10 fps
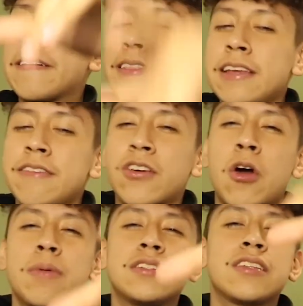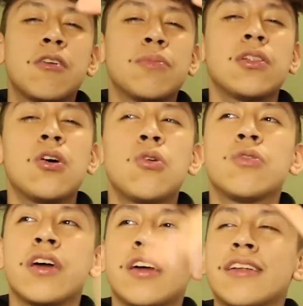Leave comments down
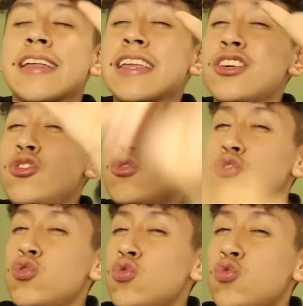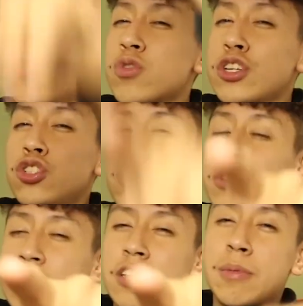below that you do
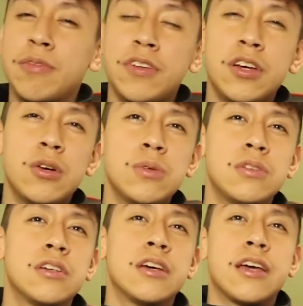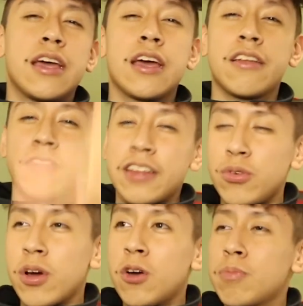enjoy these type of videos, and if they
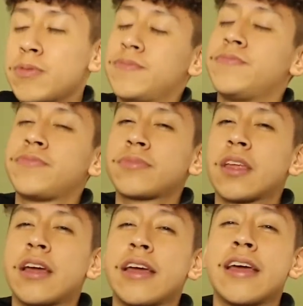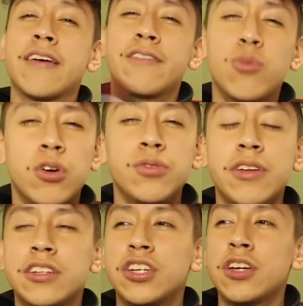do help. If you are new
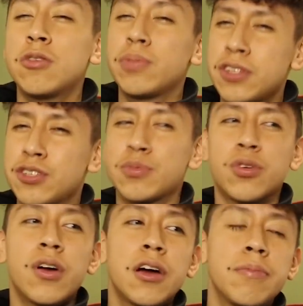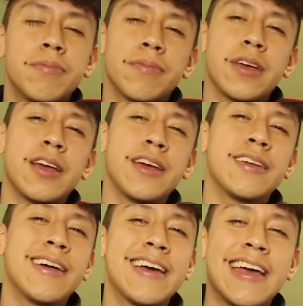to the channel, please subscribe,
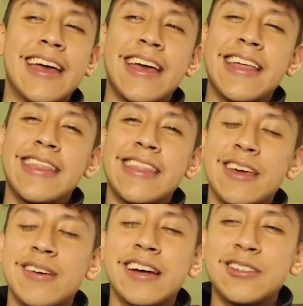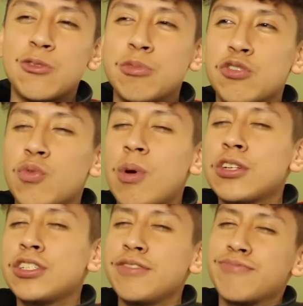and thank you guys so much for
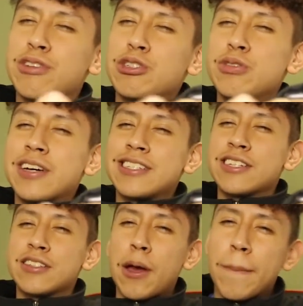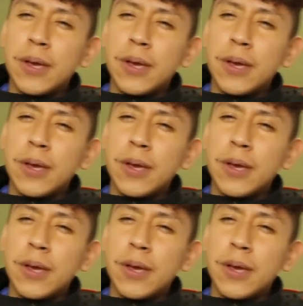watching. I'll see you guys next time.